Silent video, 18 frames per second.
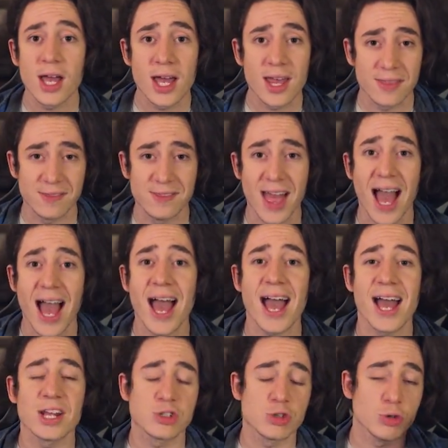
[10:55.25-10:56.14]
that
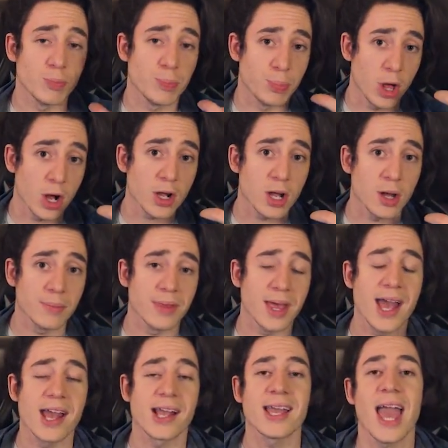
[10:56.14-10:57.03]
actual block up
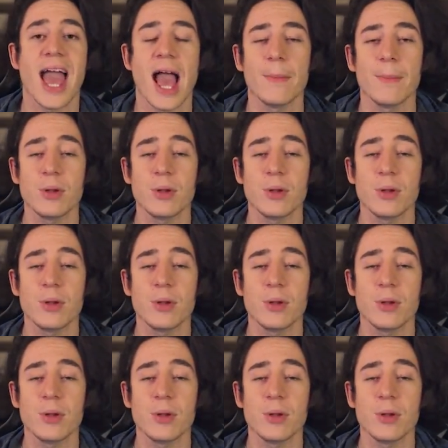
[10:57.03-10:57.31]
there can be